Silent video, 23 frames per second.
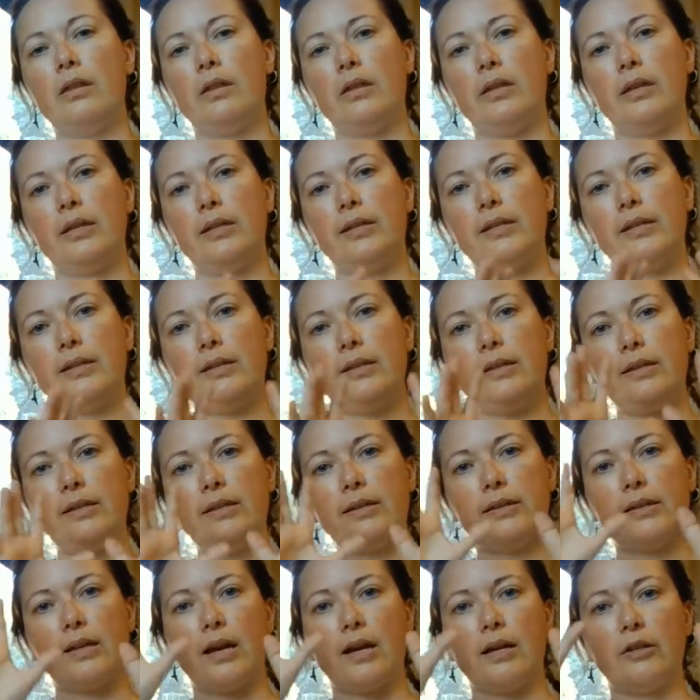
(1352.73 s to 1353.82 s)
This is the
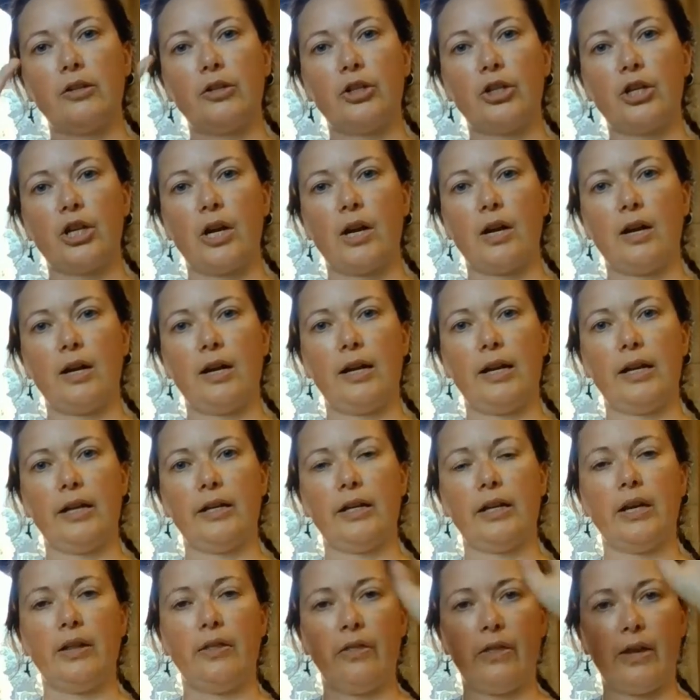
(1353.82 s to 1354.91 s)
sunshine
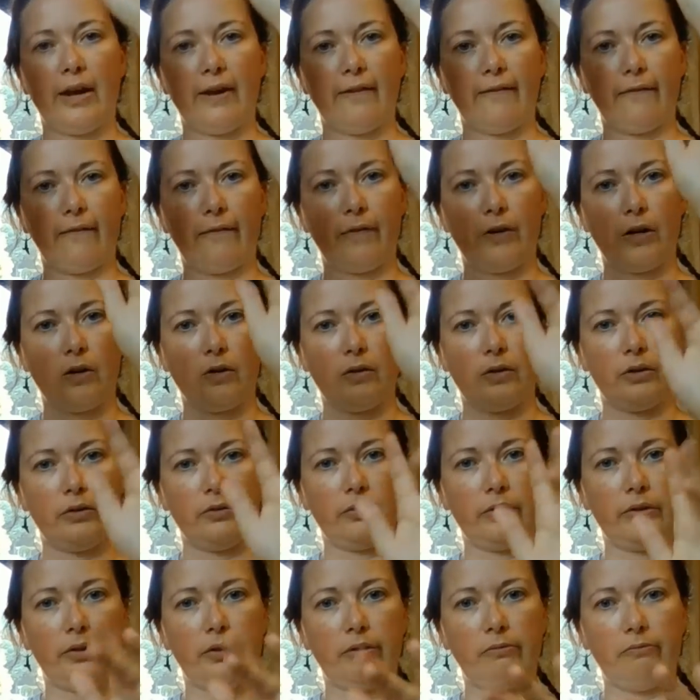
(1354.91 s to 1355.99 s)
that
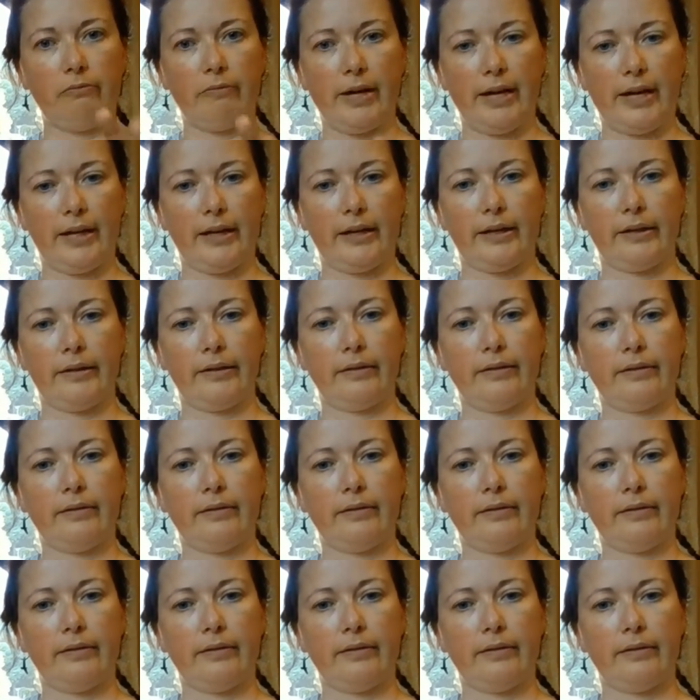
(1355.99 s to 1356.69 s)
follows the rain.